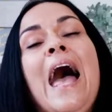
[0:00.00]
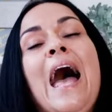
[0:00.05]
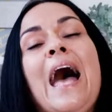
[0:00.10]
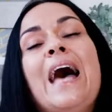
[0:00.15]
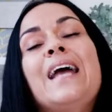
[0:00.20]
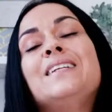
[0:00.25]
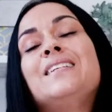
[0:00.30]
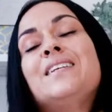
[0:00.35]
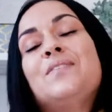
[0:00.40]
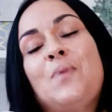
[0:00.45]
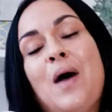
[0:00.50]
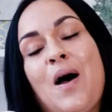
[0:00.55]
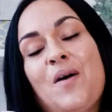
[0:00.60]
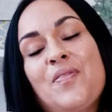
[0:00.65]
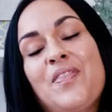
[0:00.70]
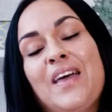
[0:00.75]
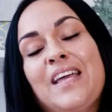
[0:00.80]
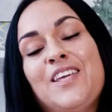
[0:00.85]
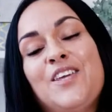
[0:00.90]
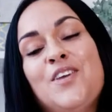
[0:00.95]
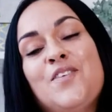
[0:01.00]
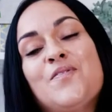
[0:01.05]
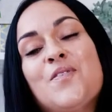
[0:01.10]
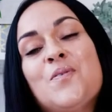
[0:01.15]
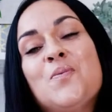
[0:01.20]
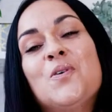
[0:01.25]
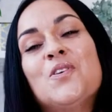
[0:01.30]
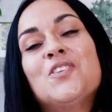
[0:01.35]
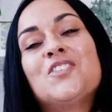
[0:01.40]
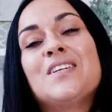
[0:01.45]
And well, thank you
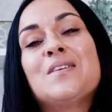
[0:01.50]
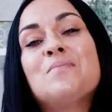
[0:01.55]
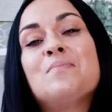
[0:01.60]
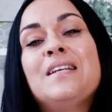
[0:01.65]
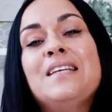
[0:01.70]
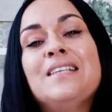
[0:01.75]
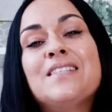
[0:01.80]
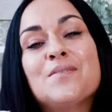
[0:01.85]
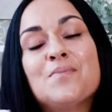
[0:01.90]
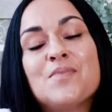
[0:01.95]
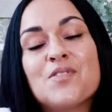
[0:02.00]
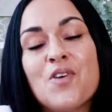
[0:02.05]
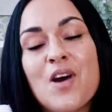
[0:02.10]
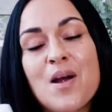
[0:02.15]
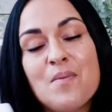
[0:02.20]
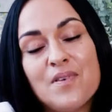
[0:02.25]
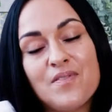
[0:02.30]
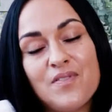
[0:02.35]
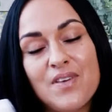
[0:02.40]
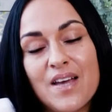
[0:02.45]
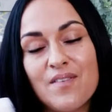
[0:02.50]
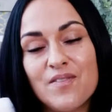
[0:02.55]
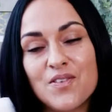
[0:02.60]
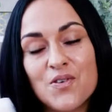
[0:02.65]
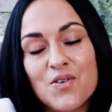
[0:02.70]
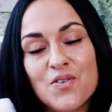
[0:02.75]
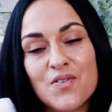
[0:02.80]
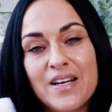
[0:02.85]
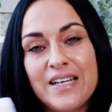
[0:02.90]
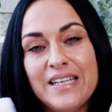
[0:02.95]
for watching. Please subscribe if you
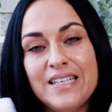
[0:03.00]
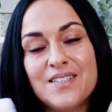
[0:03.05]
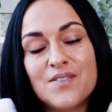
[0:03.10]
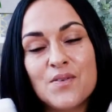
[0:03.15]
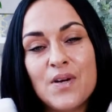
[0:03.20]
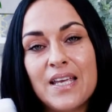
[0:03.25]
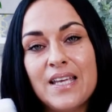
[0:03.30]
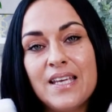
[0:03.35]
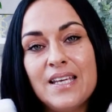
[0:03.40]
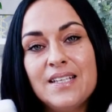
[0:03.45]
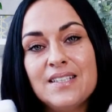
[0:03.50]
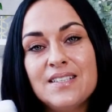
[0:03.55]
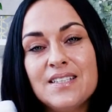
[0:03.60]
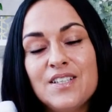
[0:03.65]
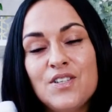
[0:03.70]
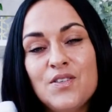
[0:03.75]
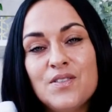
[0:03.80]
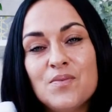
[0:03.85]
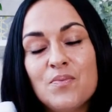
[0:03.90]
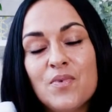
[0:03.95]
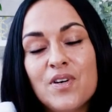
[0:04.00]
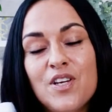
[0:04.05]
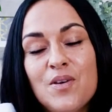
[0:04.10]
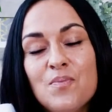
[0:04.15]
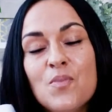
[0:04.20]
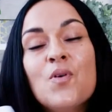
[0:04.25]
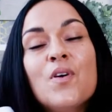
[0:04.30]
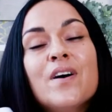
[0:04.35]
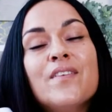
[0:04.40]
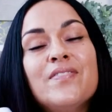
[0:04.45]
haven't already so I can continue to bring
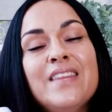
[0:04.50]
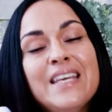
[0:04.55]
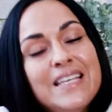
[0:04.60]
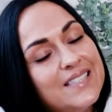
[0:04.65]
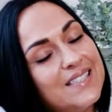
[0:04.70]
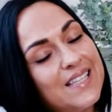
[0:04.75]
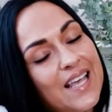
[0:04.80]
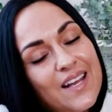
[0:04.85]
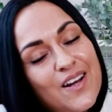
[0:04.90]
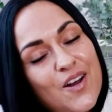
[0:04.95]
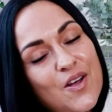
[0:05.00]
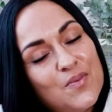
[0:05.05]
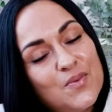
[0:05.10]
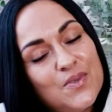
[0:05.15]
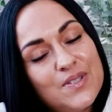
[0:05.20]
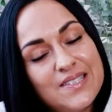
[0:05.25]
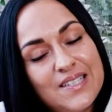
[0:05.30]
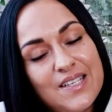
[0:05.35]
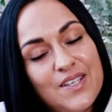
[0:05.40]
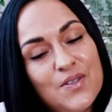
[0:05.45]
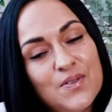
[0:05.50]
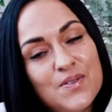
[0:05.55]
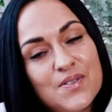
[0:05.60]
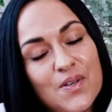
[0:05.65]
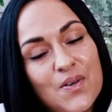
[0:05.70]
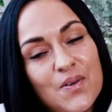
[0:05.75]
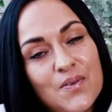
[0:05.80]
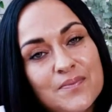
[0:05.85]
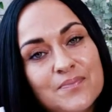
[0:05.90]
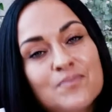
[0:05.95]
you more of this, and I will see you
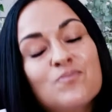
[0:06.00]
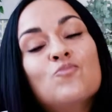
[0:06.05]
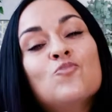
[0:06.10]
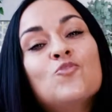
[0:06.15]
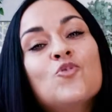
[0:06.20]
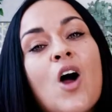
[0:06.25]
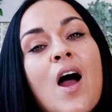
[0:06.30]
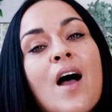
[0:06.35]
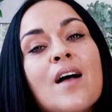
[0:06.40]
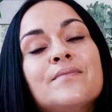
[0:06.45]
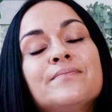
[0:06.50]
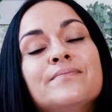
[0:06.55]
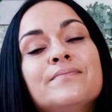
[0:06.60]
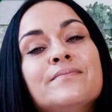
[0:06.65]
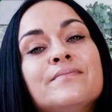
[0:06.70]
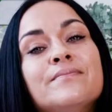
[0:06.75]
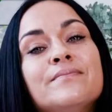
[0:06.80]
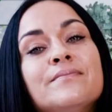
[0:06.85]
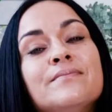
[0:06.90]
soon. Mwah.